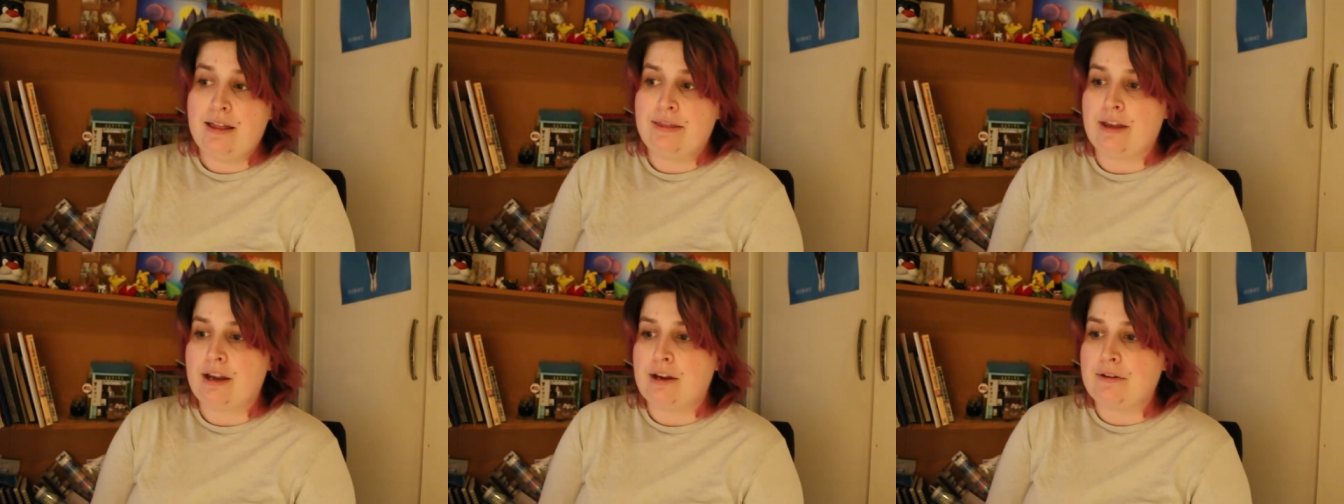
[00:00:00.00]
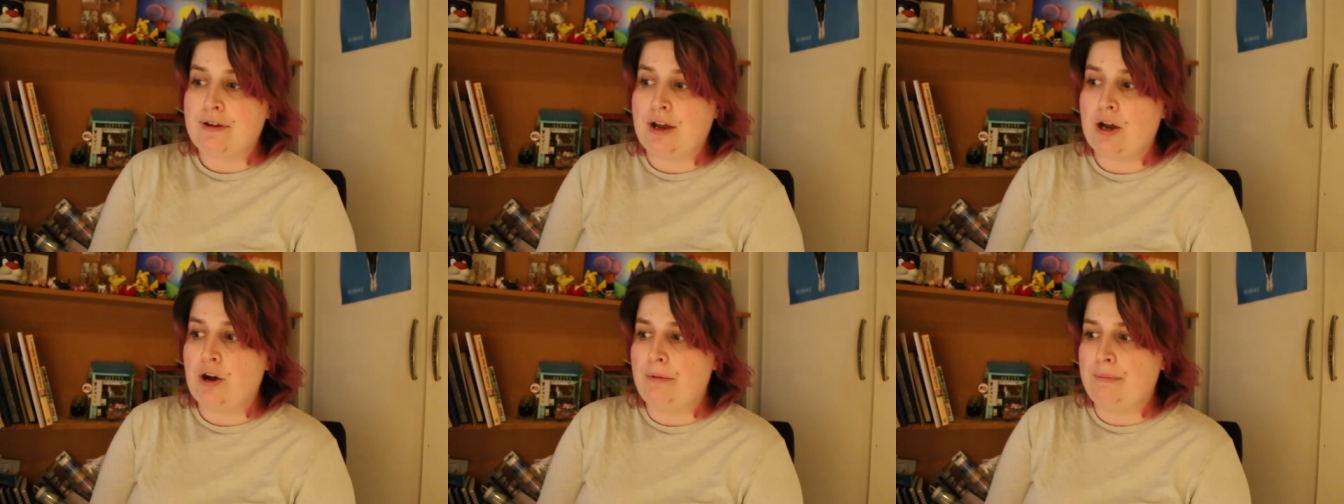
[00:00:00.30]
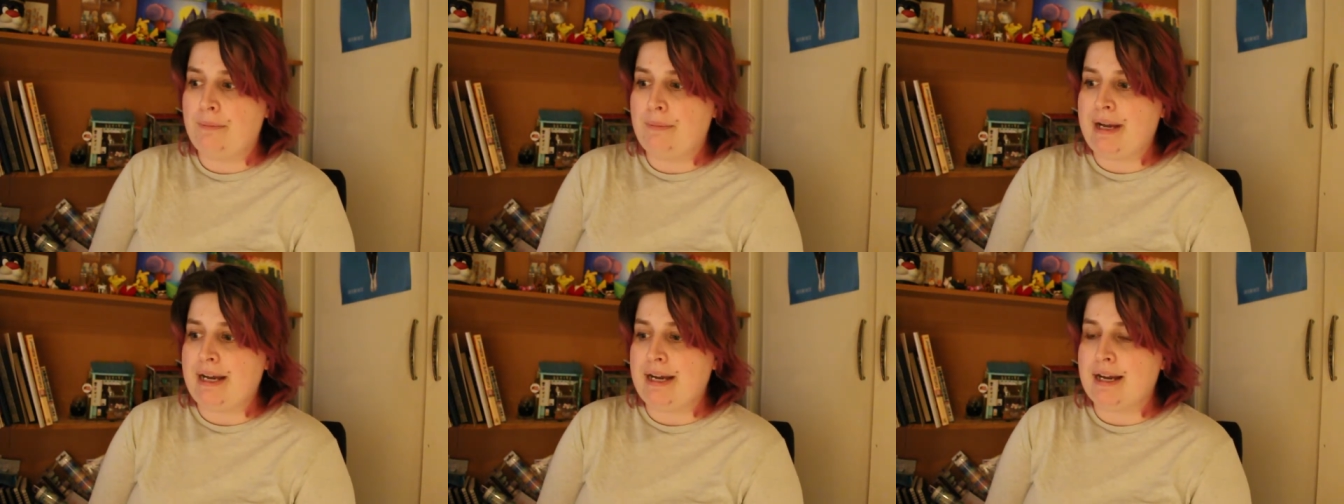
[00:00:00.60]
They've
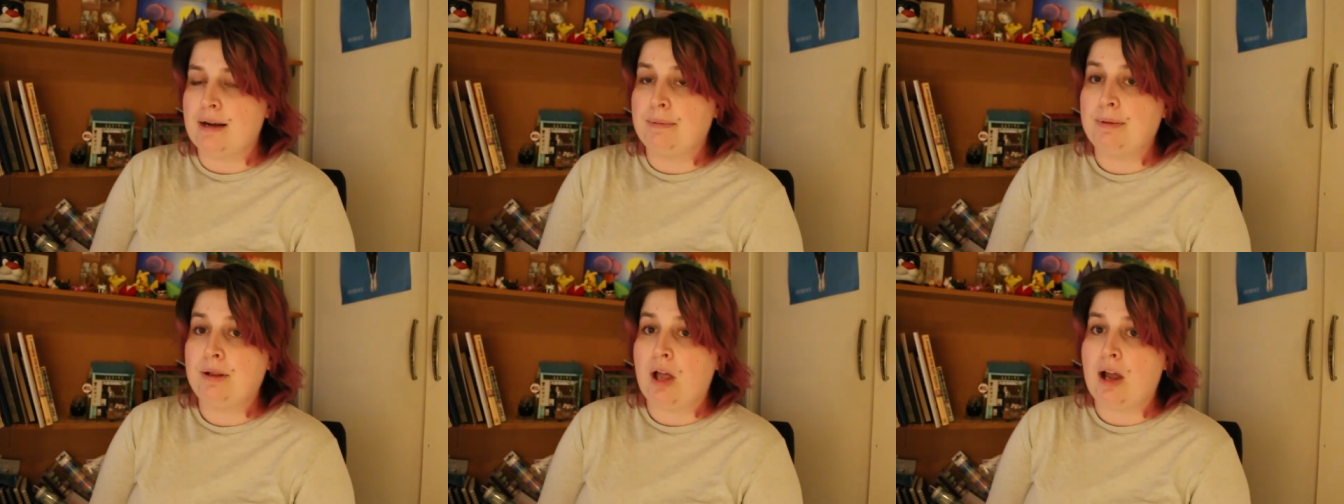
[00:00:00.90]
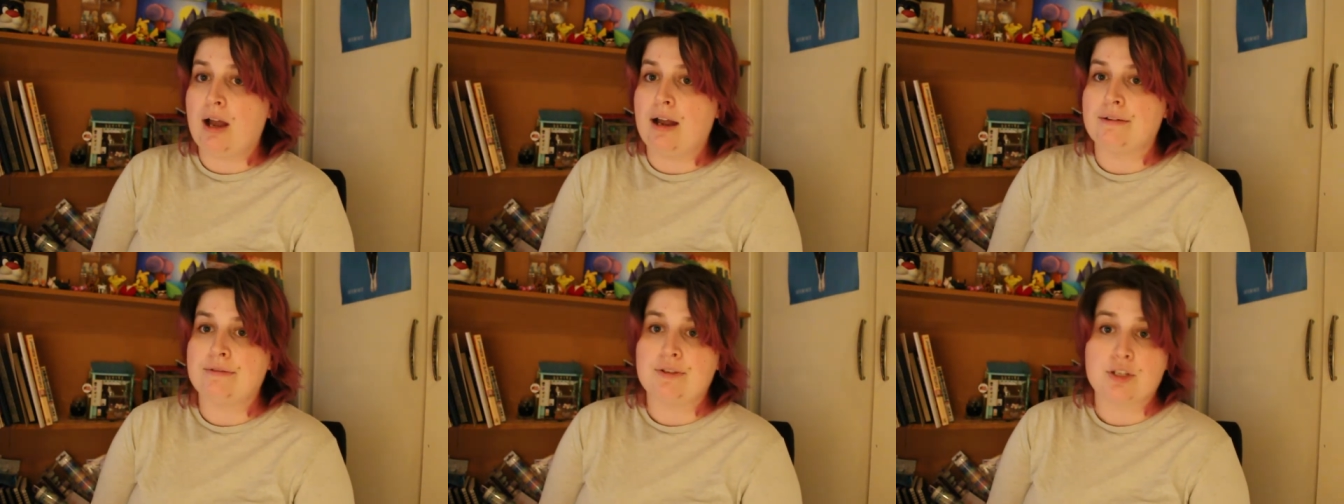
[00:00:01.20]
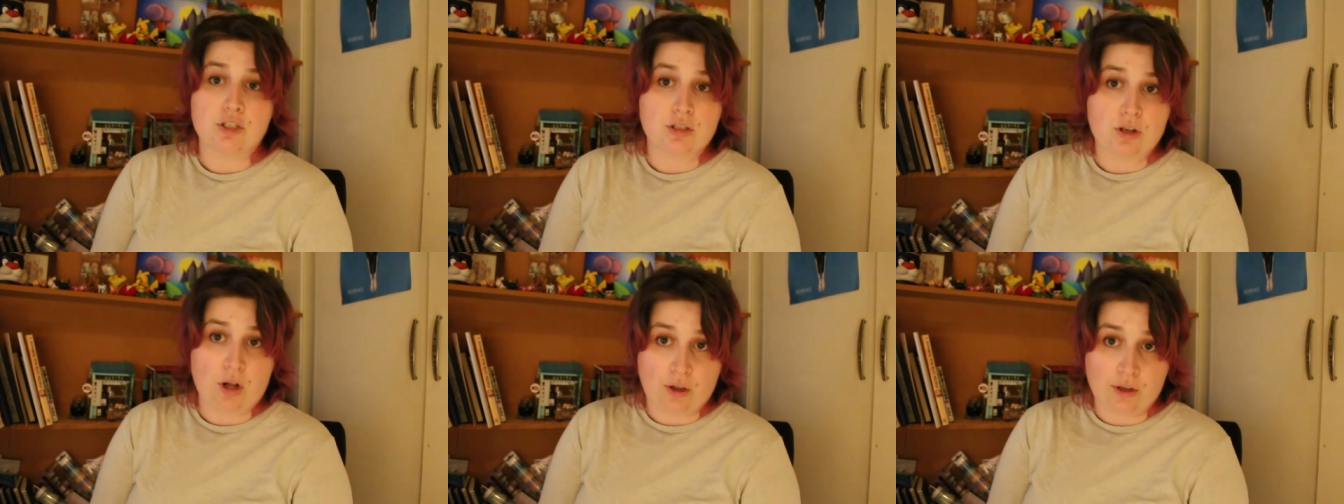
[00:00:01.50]
helped me apply for
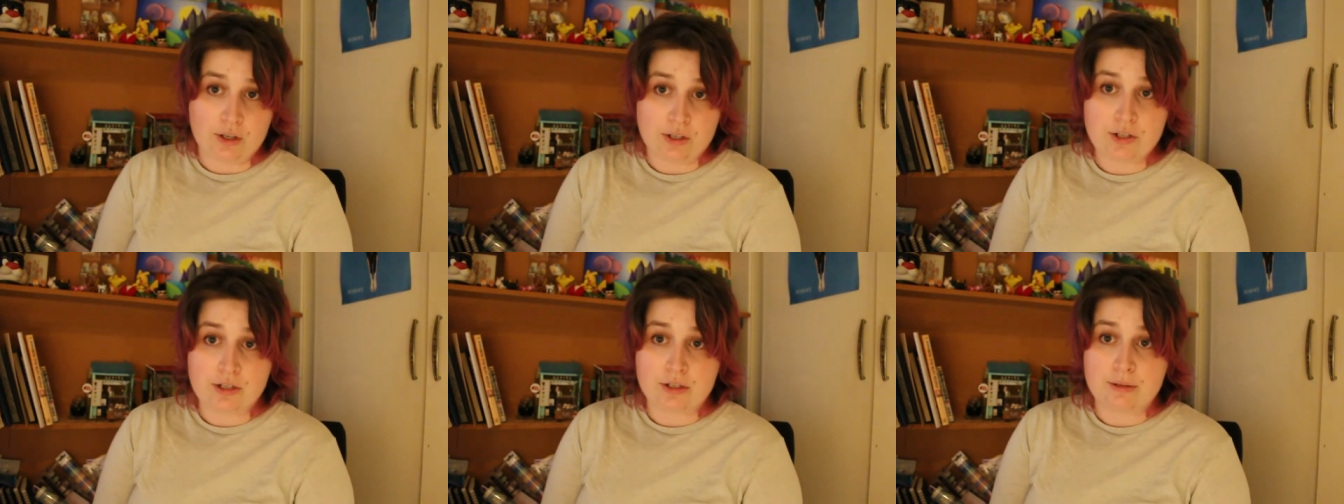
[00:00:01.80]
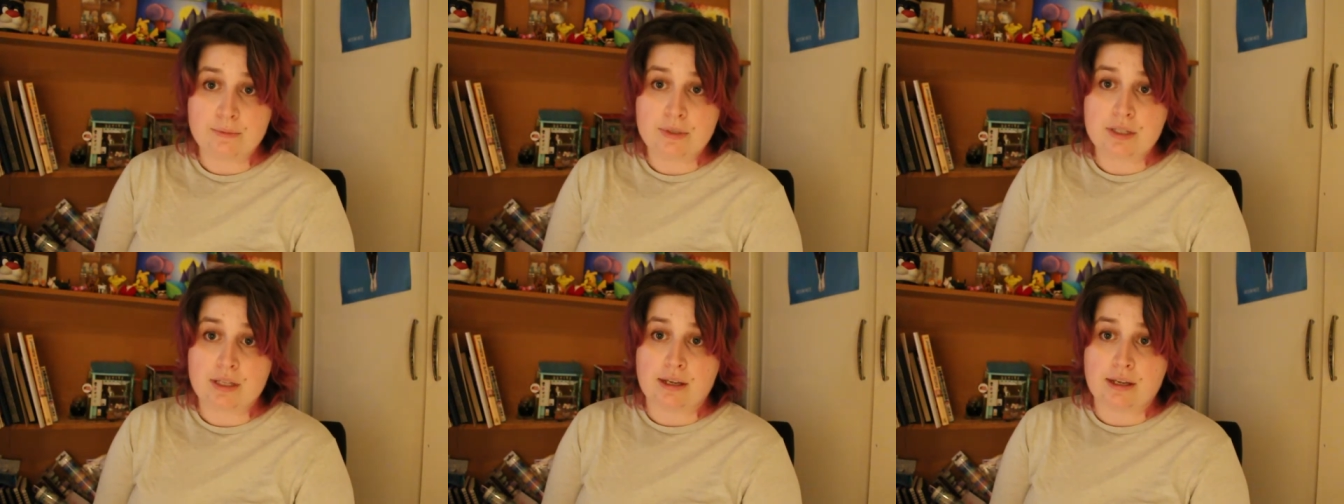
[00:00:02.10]
scholarships.